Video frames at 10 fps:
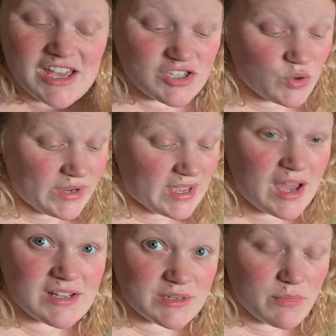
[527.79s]

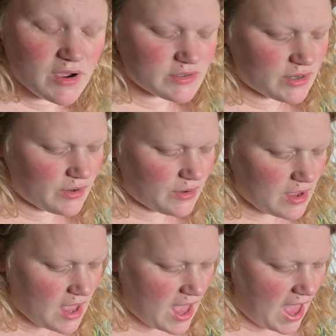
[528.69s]
Azoika tomato,
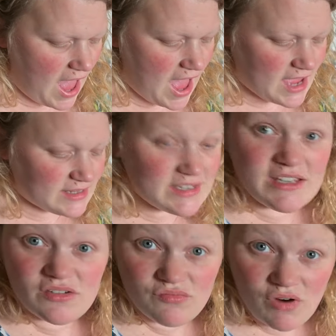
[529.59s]
and this
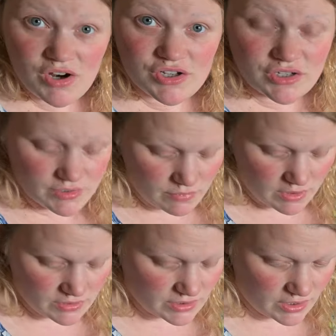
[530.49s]
is a Russian
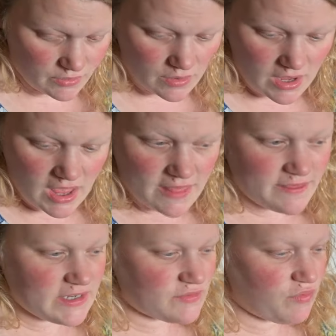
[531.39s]
tomato.
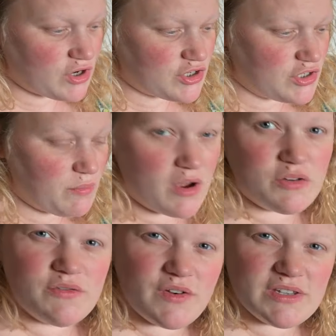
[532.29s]
This Russian tomato
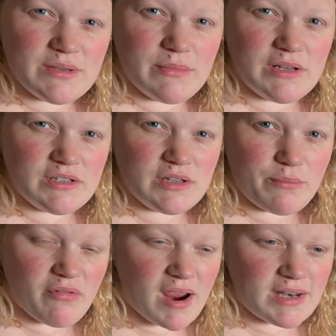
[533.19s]
is very similar to the
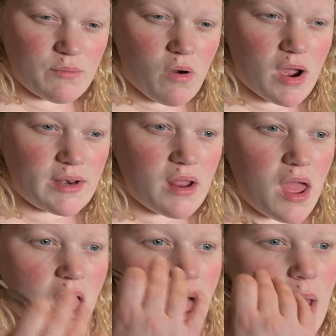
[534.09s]
Brandywine.
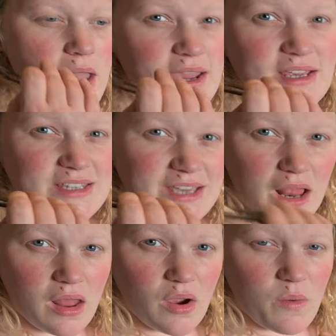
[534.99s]
It is
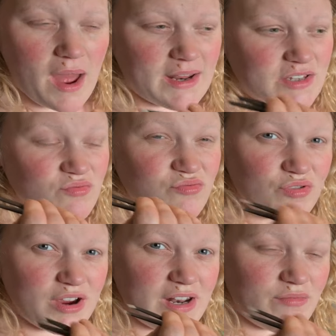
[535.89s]
yellow and it's
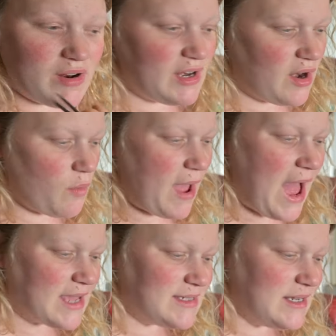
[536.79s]
really, really low
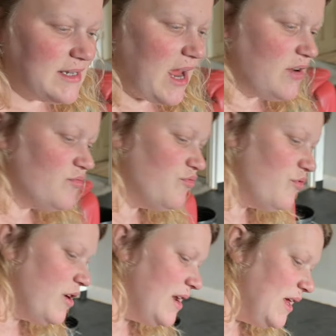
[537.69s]
acid and
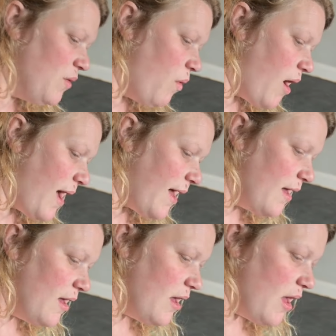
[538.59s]
really quite
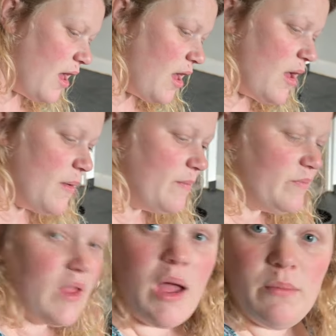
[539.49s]

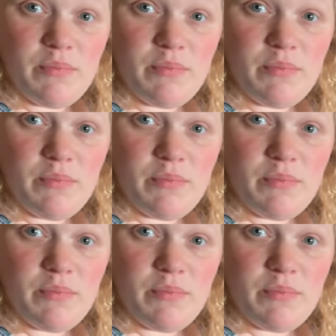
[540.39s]
a